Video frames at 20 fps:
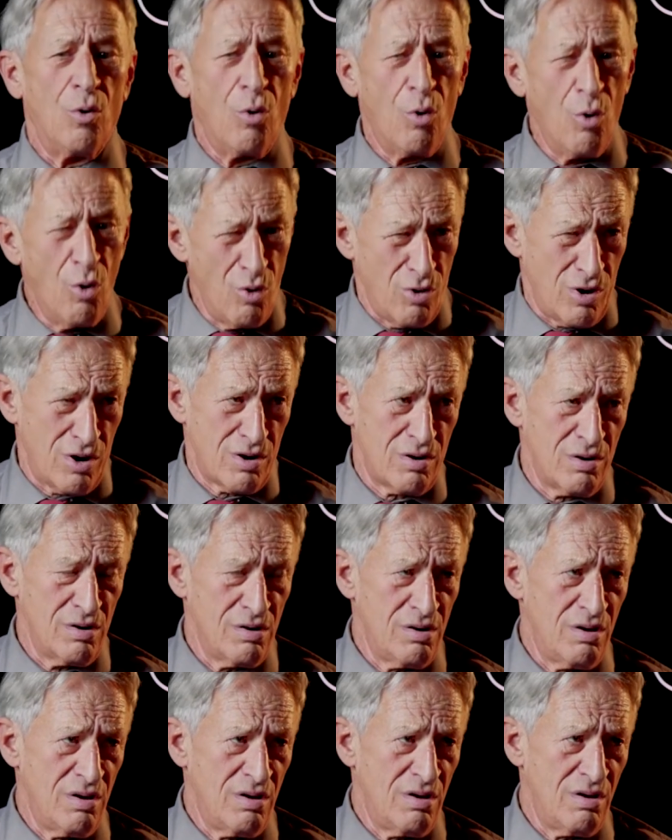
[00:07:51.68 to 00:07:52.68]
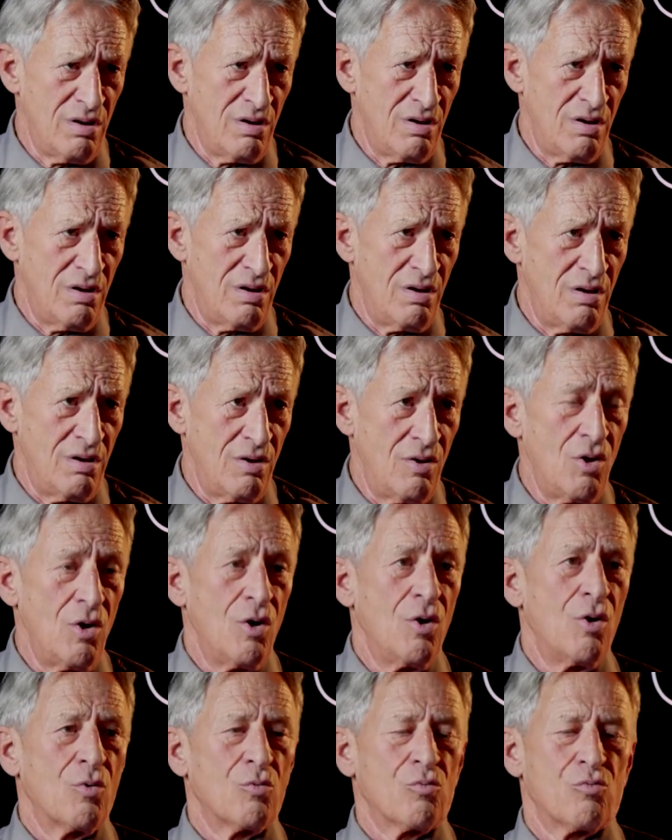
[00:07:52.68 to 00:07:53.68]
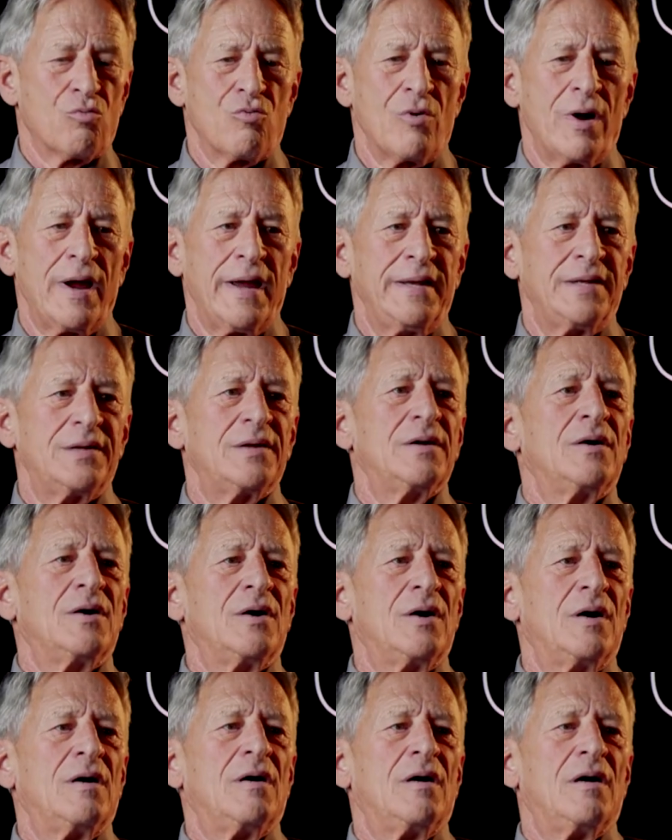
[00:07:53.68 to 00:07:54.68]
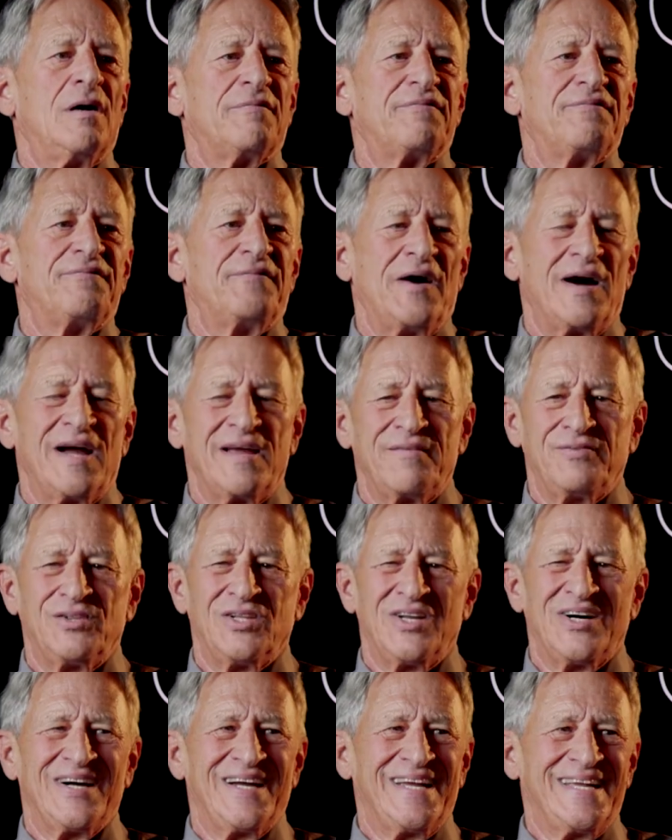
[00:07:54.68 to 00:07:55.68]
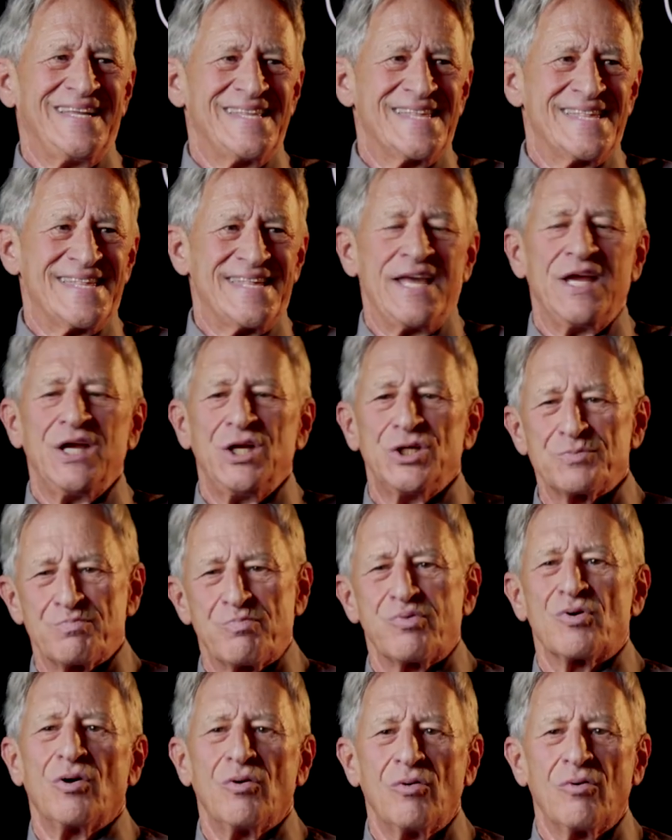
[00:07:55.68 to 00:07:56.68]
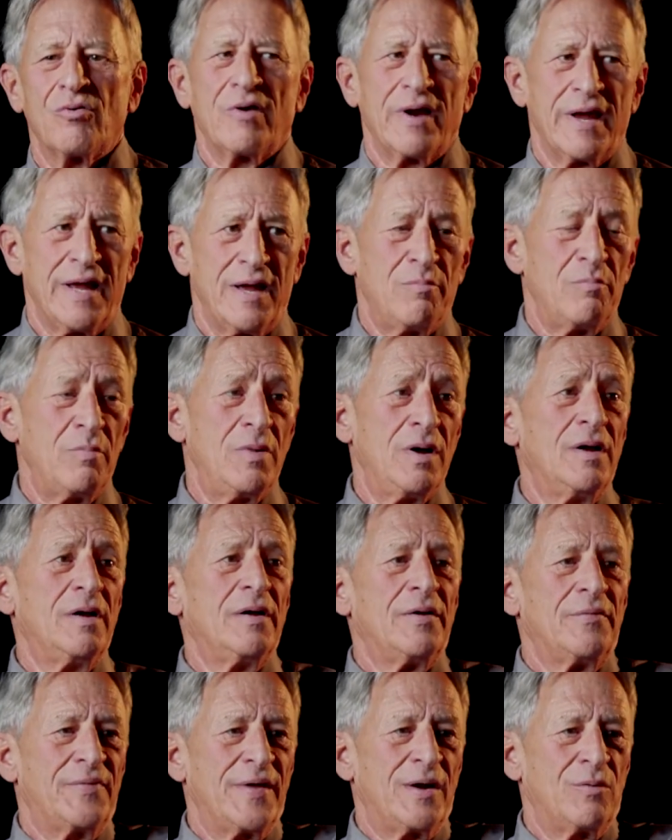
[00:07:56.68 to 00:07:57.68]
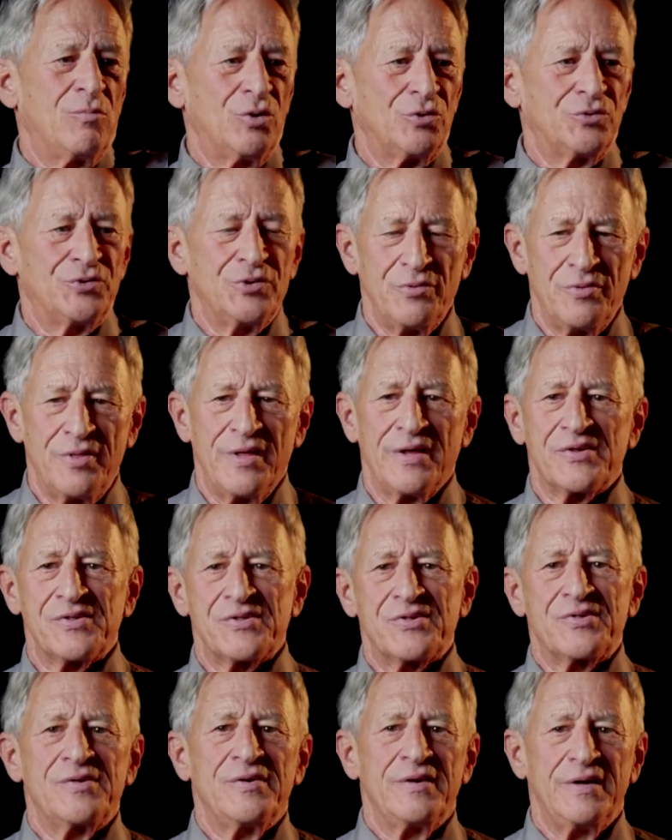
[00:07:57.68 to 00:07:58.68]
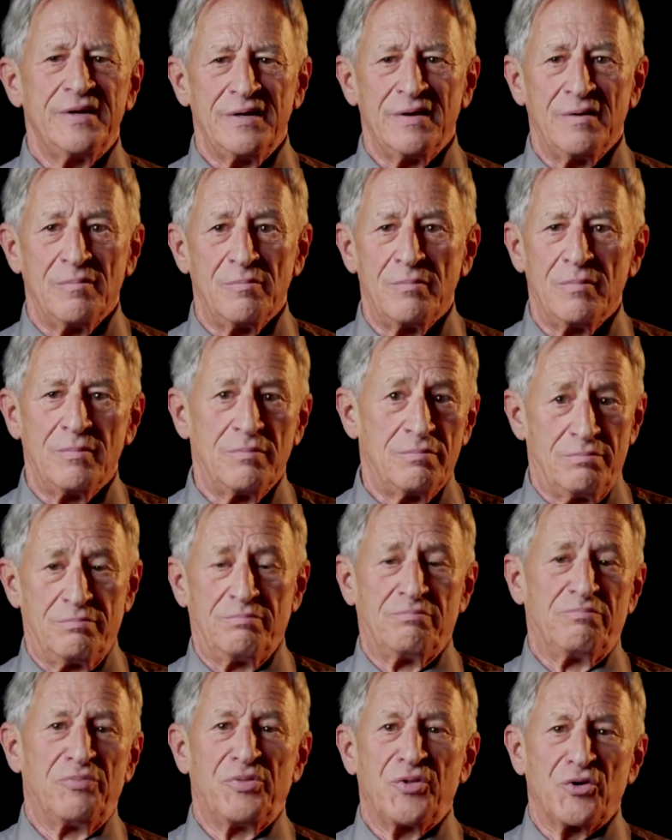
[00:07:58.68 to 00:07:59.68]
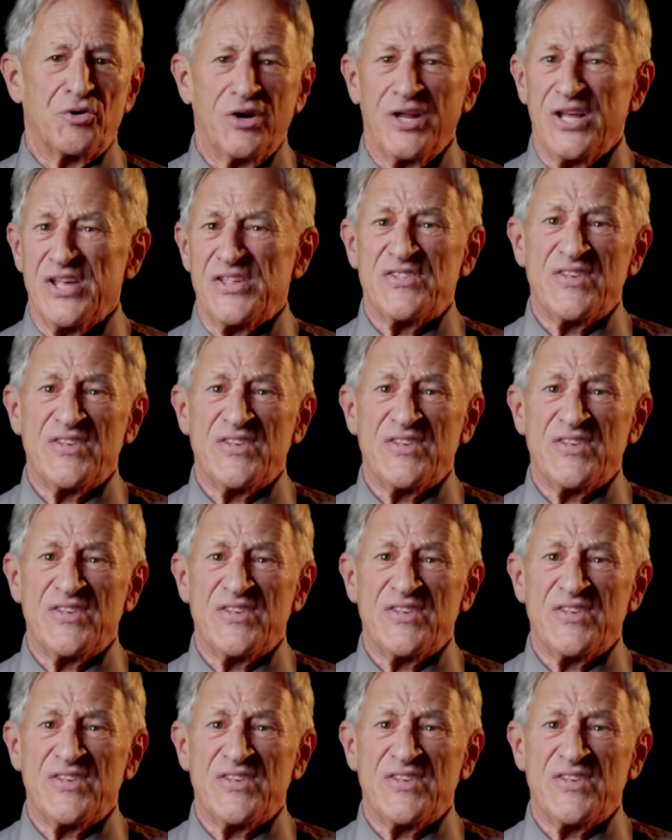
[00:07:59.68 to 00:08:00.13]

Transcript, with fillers: Or write a five line SAGE program that will do this in 30